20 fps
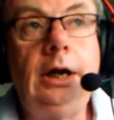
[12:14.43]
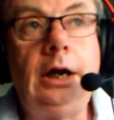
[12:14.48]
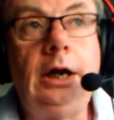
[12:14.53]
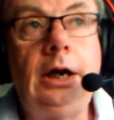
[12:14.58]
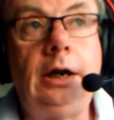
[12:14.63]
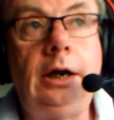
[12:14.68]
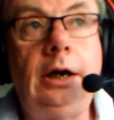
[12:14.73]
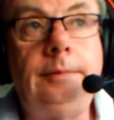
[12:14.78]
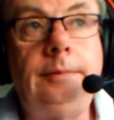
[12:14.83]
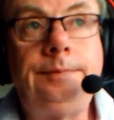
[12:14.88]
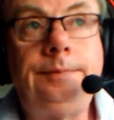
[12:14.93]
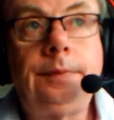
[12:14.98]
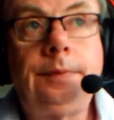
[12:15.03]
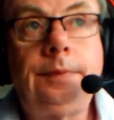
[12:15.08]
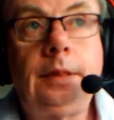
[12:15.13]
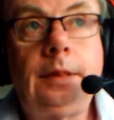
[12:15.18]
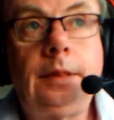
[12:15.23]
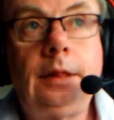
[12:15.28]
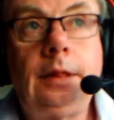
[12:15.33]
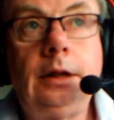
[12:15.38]

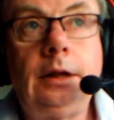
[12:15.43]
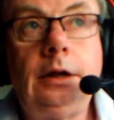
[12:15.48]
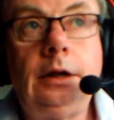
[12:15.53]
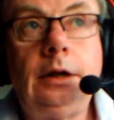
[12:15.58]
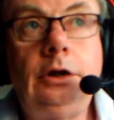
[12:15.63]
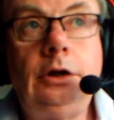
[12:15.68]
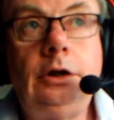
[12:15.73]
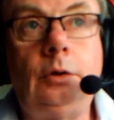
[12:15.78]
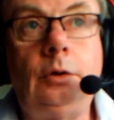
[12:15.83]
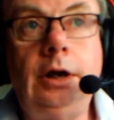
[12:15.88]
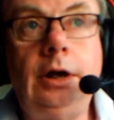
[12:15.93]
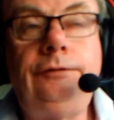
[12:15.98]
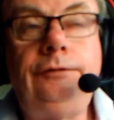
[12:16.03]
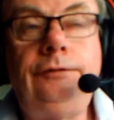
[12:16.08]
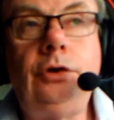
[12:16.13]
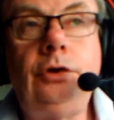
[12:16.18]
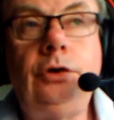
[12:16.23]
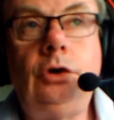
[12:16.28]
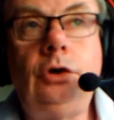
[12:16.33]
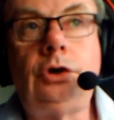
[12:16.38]

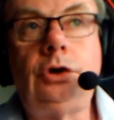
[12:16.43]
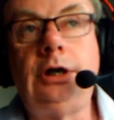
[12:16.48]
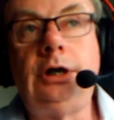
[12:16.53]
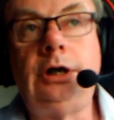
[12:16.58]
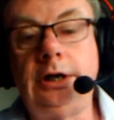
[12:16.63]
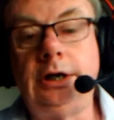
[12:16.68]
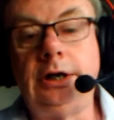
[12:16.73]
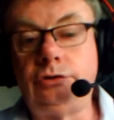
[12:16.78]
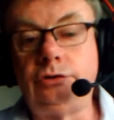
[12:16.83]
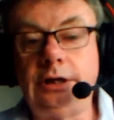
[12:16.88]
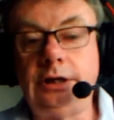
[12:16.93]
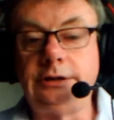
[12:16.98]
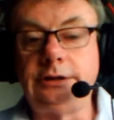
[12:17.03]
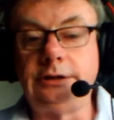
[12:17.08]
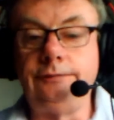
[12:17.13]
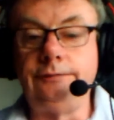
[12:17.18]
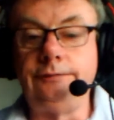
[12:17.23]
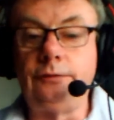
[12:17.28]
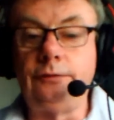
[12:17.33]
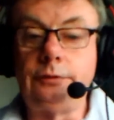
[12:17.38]
If you're looking at
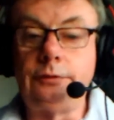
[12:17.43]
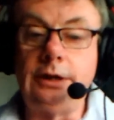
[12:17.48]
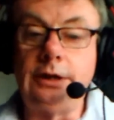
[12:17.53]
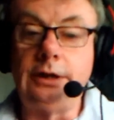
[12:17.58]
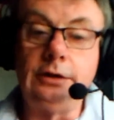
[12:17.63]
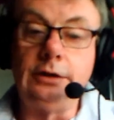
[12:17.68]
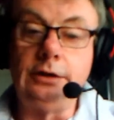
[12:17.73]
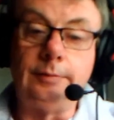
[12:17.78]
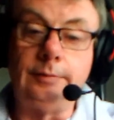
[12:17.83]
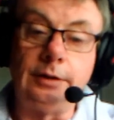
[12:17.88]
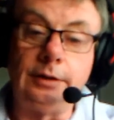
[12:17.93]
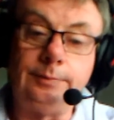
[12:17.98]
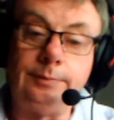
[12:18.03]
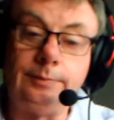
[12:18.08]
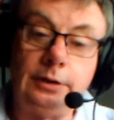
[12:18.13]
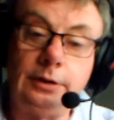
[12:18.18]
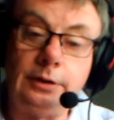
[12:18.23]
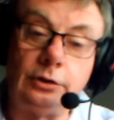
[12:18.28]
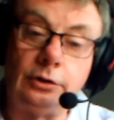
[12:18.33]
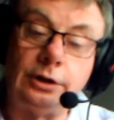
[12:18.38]
address info, then you might
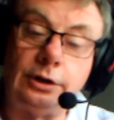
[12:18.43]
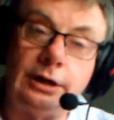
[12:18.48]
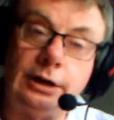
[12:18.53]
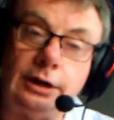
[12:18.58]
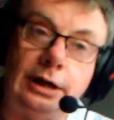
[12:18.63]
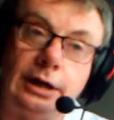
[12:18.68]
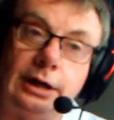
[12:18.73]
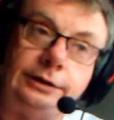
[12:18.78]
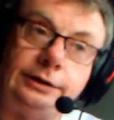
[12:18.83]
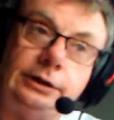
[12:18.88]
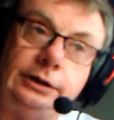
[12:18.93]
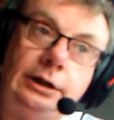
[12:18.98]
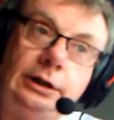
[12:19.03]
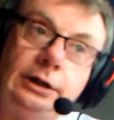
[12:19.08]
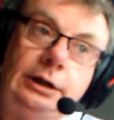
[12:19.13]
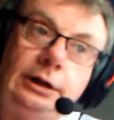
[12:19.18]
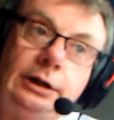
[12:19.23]
be looking at,